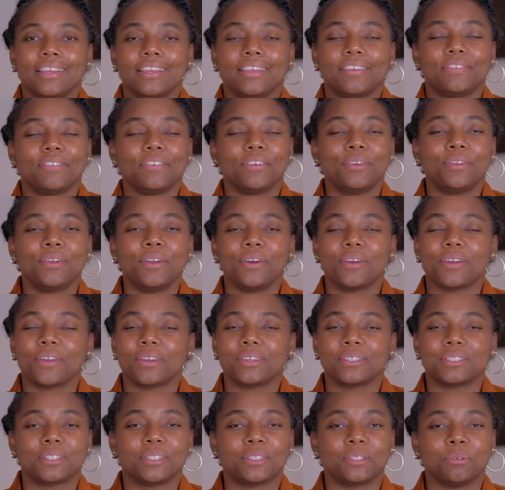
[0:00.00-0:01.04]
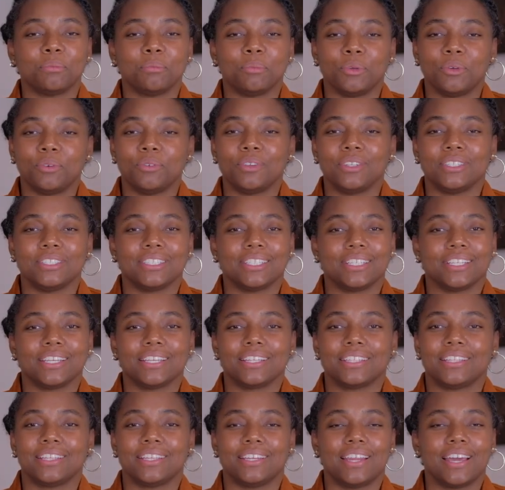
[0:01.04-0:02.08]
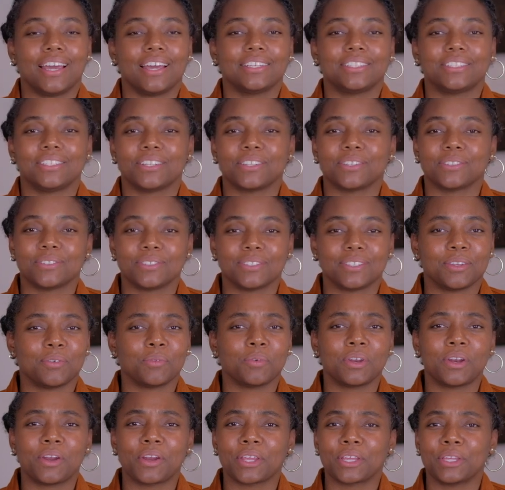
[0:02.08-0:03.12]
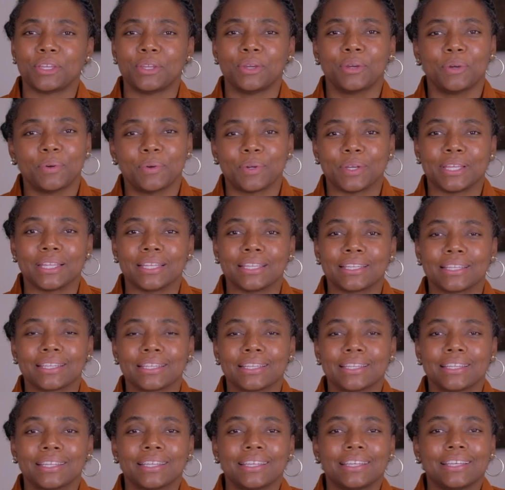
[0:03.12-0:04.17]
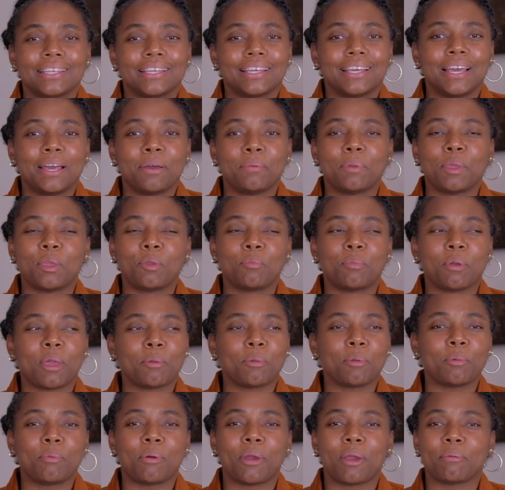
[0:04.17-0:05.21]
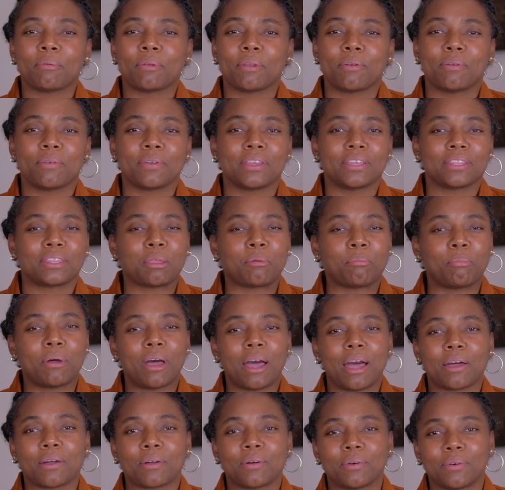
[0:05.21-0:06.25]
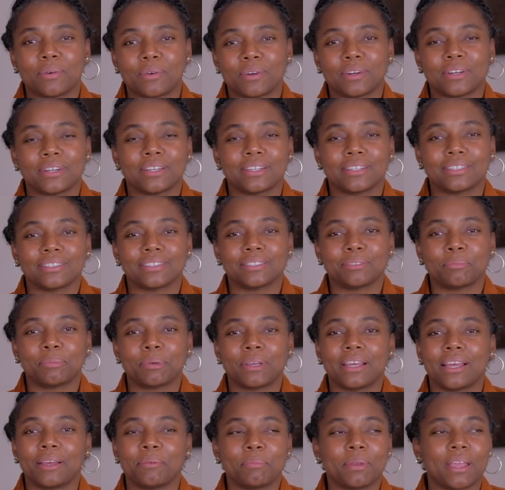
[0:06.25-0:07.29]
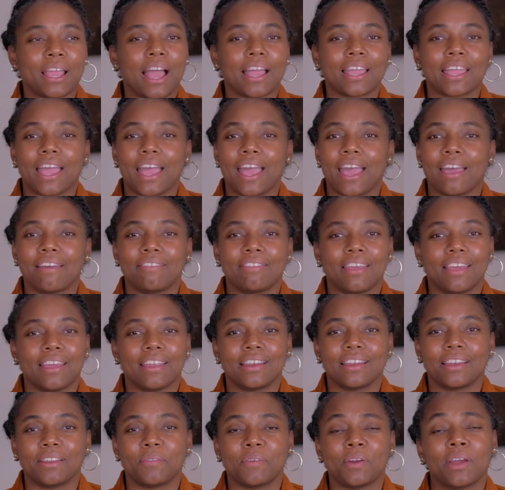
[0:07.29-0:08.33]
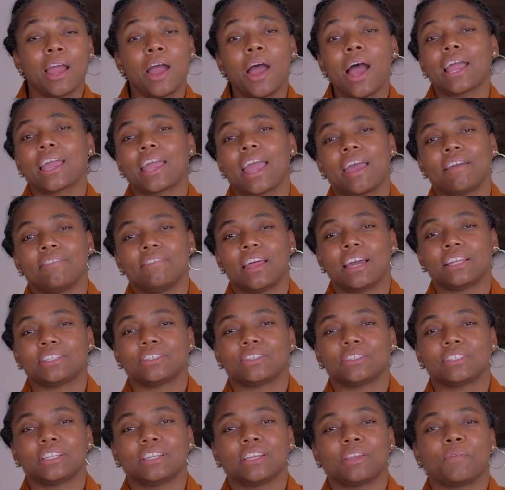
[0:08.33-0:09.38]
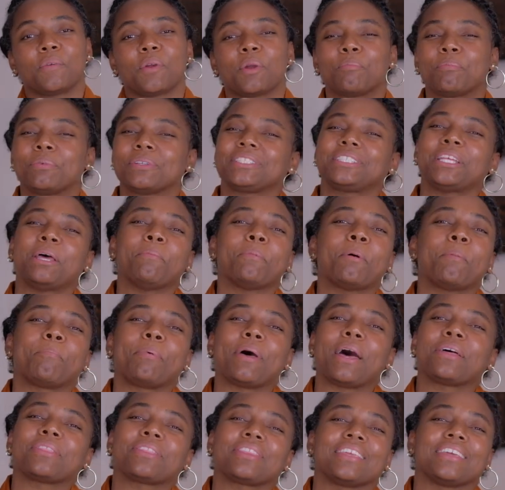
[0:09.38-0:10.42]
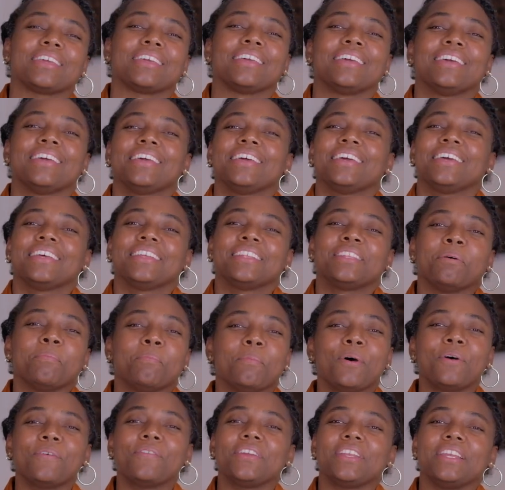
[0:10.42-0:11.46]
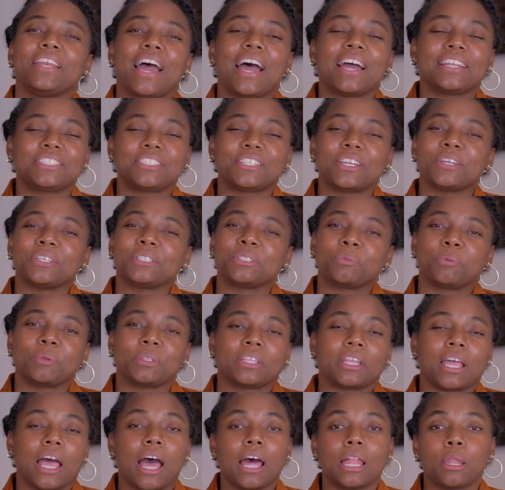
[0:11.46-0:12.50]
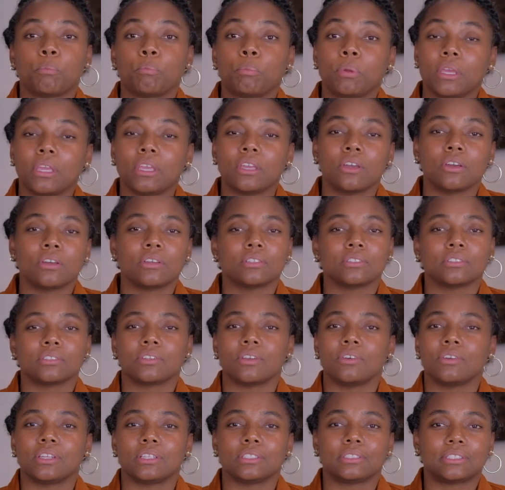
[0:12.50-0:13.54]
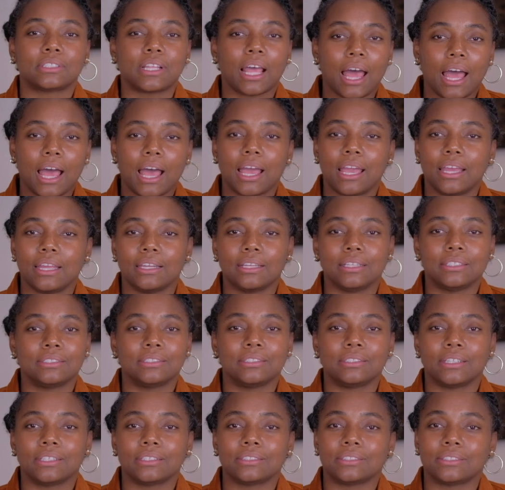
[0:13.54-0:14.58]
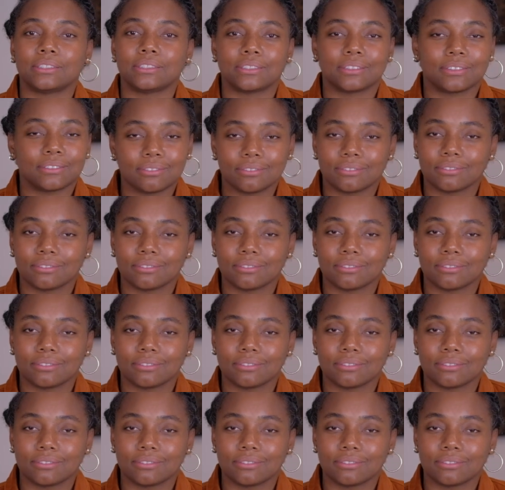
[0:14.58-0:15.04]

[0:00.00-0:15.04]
If you don't go to the movies and get the nachos, then what are you doing? I mean, baby probably gonna get the popcorn, but I mean, I can have that anywhere. I don't have nachos anywhere, but something about the the movie nachos with the jalapenos on the side, it's just,